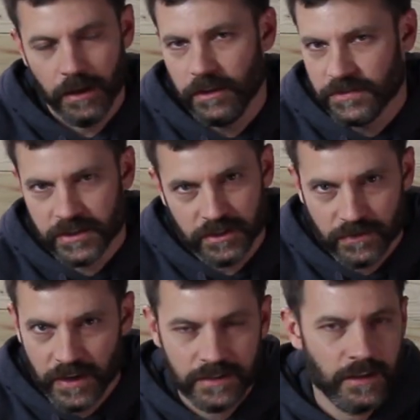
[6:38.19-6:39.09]
They've since
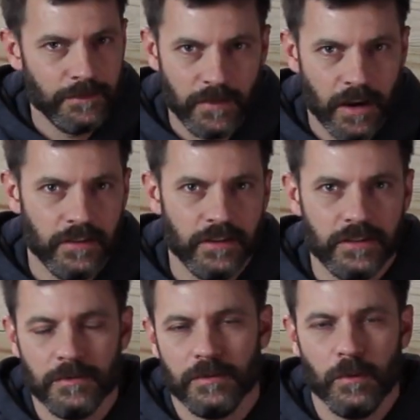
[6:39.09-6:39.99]
fixed it. Everything
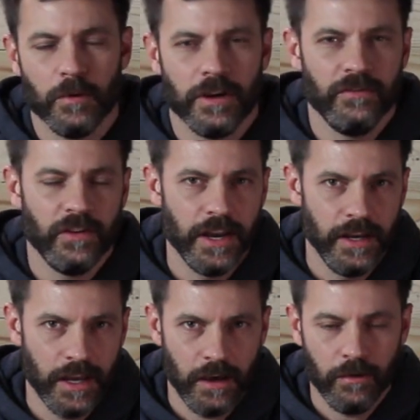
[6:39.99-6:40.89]
seems to be working
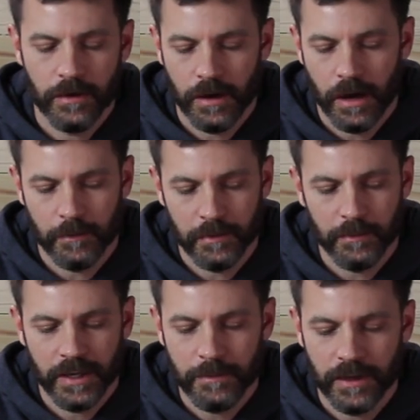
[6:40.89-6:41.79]
fine now, but
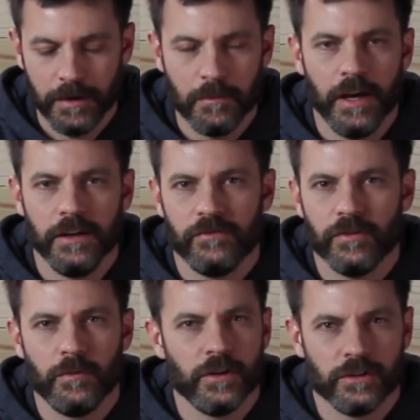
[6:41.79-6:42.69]
keep that in mind.
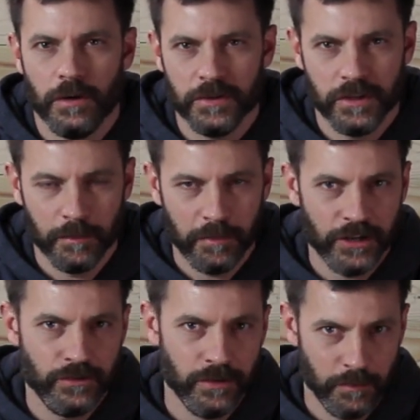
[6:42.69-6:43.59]
Firmware is always going to
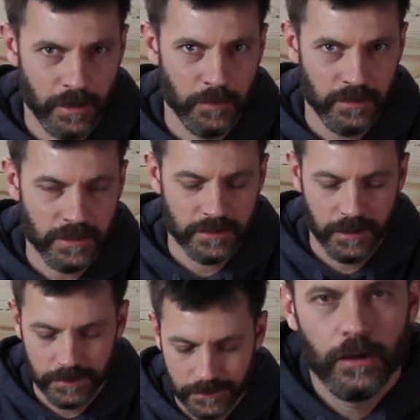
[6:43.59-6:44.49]
bite you in the butt with these
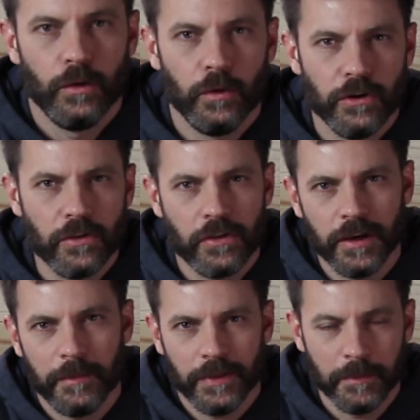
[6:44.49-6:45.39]
things. One other
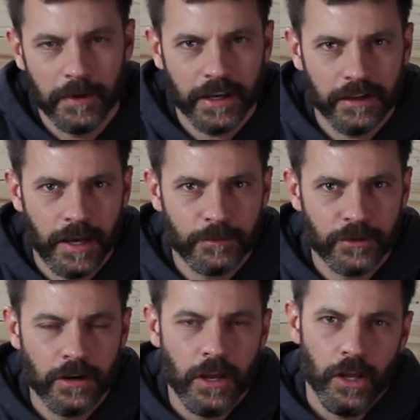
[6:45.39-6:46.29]
thing about the mic
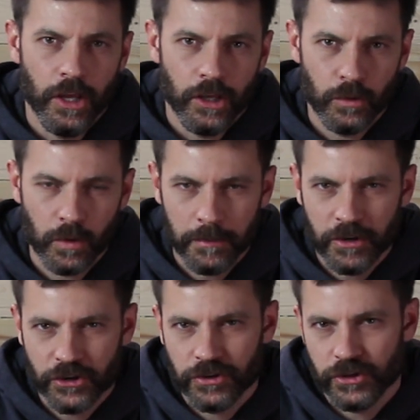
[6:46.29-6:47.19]
adapter, you want to
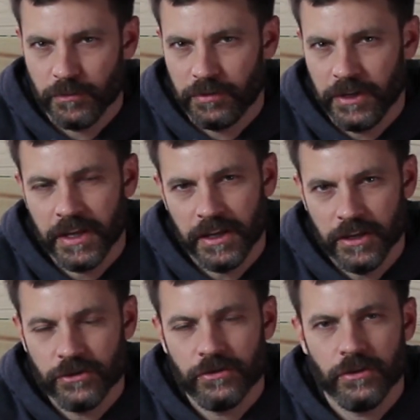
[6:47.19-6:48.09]
make sure that you plug it
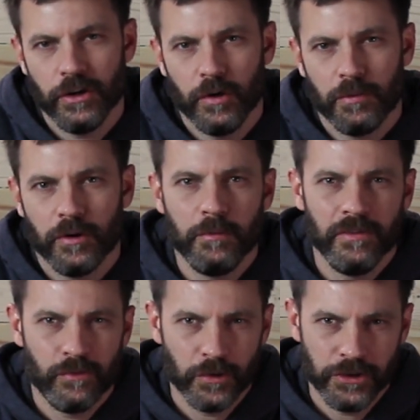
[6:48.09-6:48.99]
into the GoPro
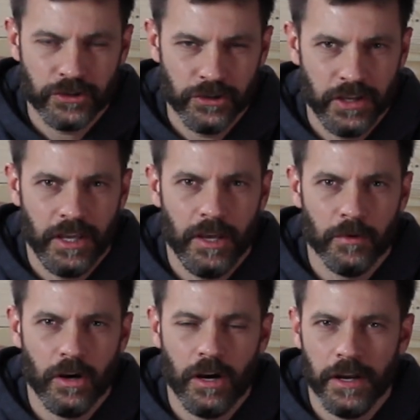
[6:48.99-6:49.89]
before you turn the
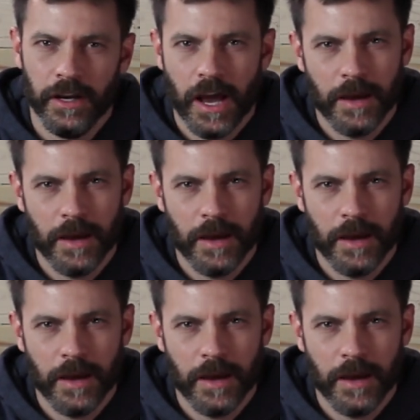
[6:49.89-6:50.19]
camera on.